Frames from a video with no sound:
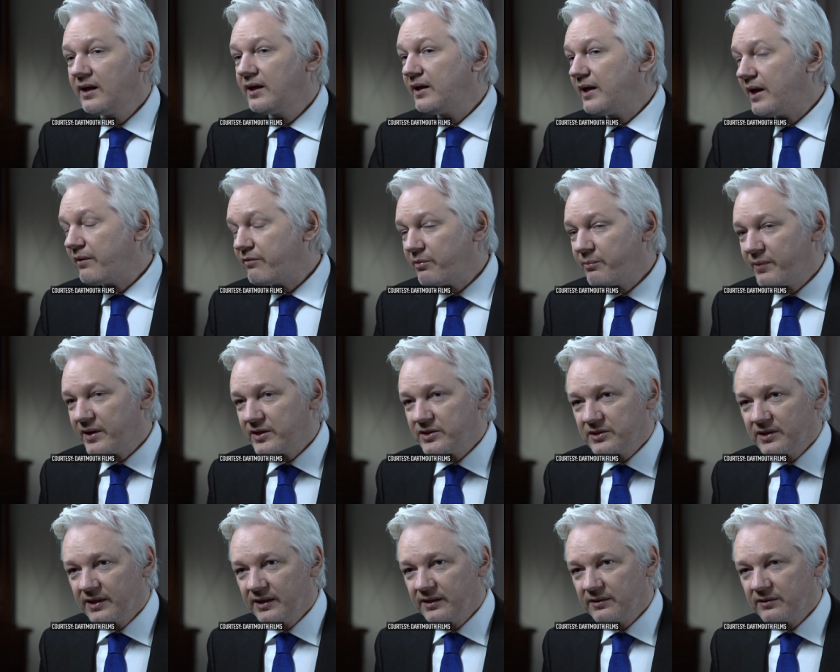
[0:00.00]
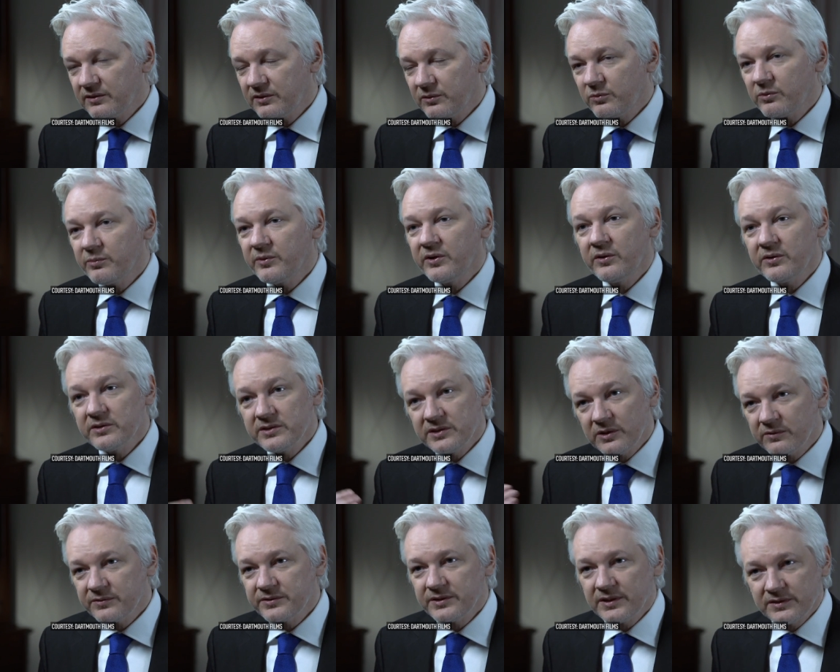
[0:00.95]
never mentioning that the woman
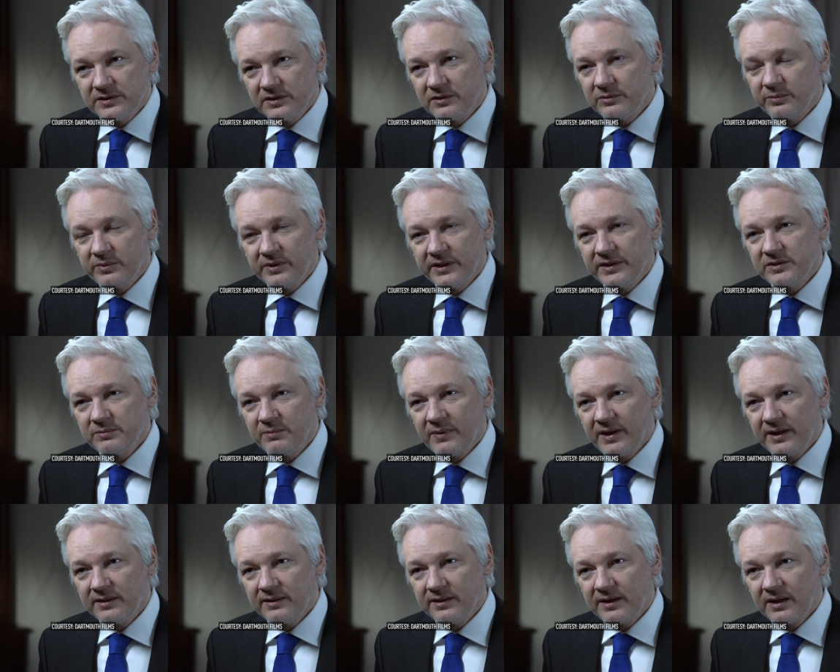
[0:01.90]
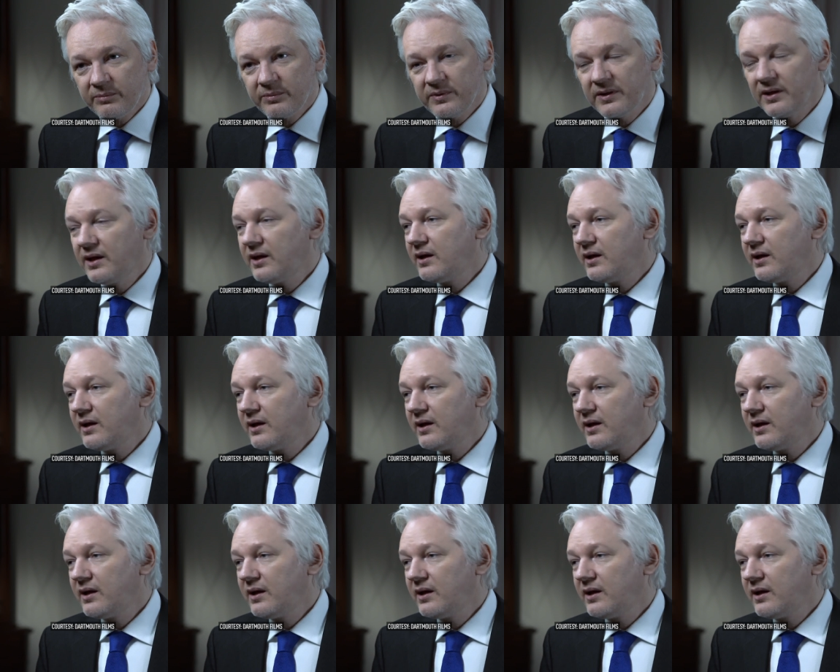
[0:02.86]
herself says that the police made it up,